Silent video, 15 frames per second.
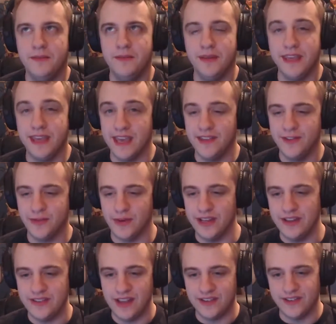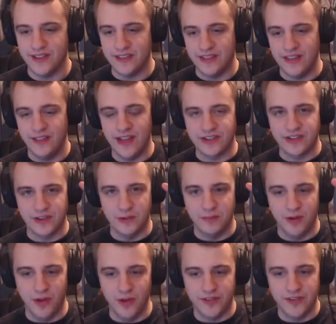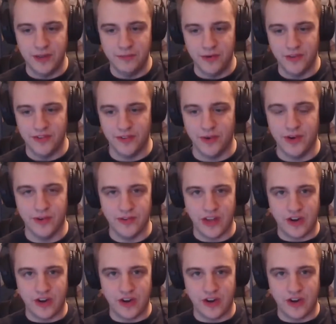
Begins where he takes like the electrical pulse and he puts it through, and it was like,